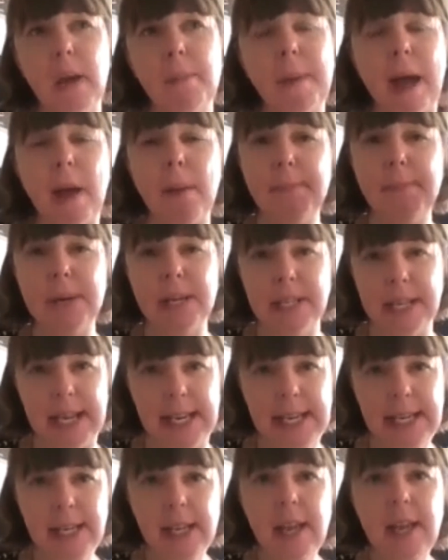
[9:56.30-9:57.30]
about
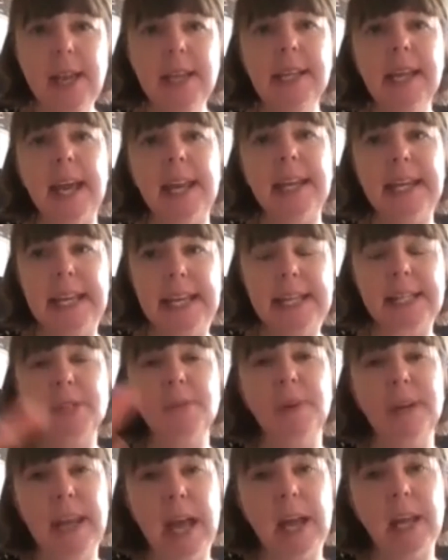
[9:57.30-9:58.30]
money can lead
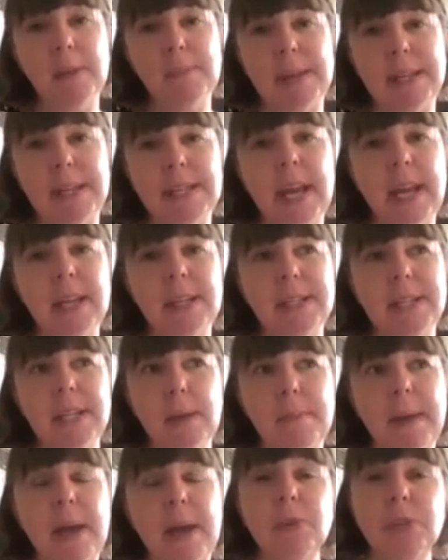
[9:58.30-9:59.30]
to a lack mentality
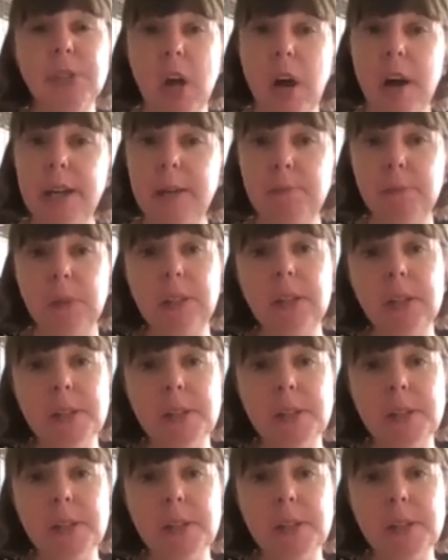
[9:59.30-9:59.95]
about time